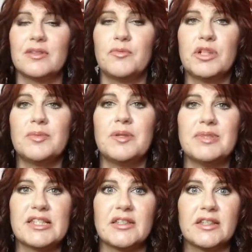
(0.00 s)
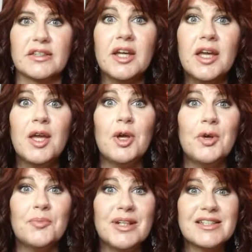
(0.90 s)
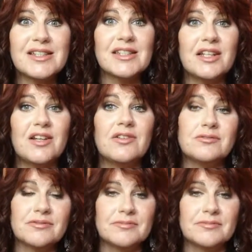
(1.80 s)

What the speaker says: Really been busy lately. But, you know,